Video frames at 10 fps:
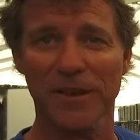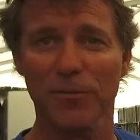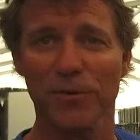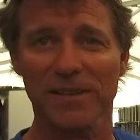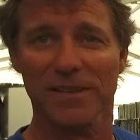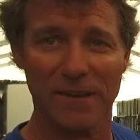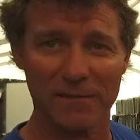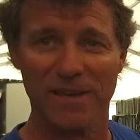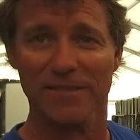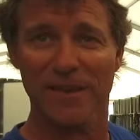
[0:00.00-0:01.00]
They want to
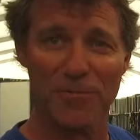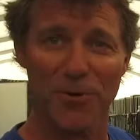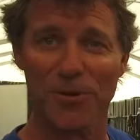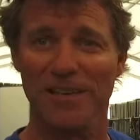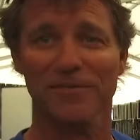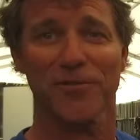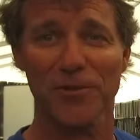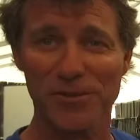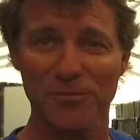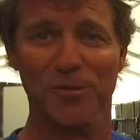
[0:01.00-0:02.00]
get their work done
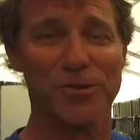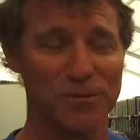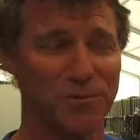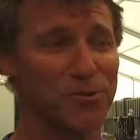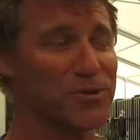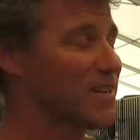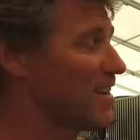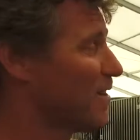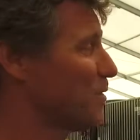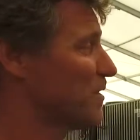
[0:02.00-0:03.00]
first and push.
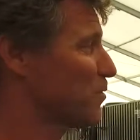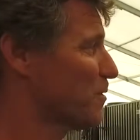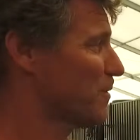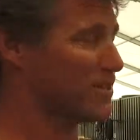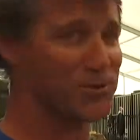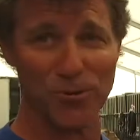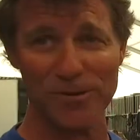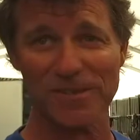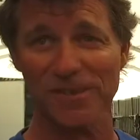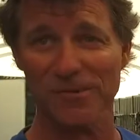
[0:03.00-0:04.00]
We just got to make sure
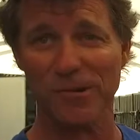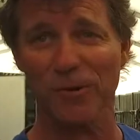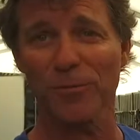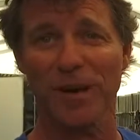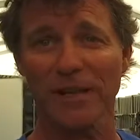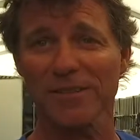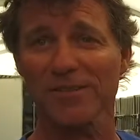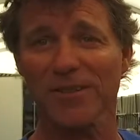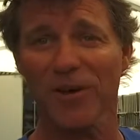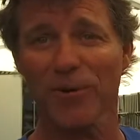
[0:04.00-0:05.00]
it's a controlled
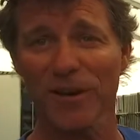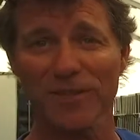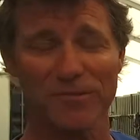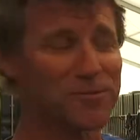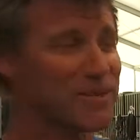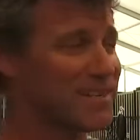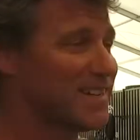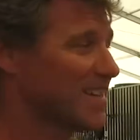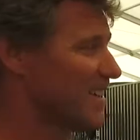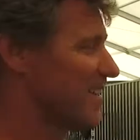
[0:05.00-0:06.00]
balance the whole way through here.
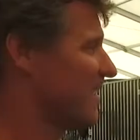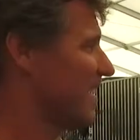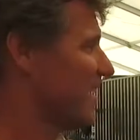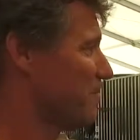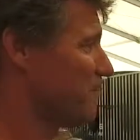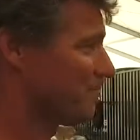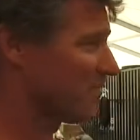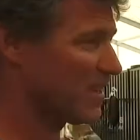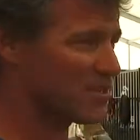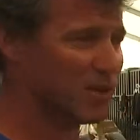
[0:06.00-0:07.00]

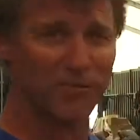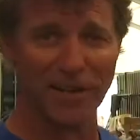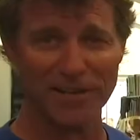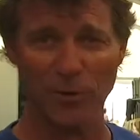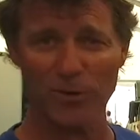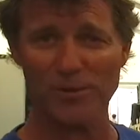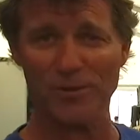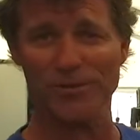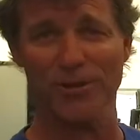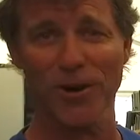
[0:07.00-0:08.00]
So far no one's
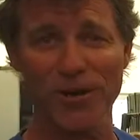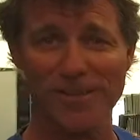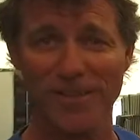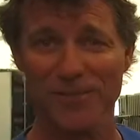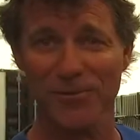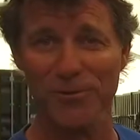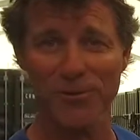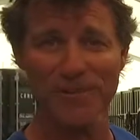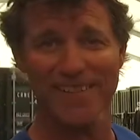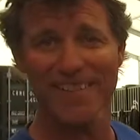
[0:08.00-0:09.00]
lost an eye, so that's all good.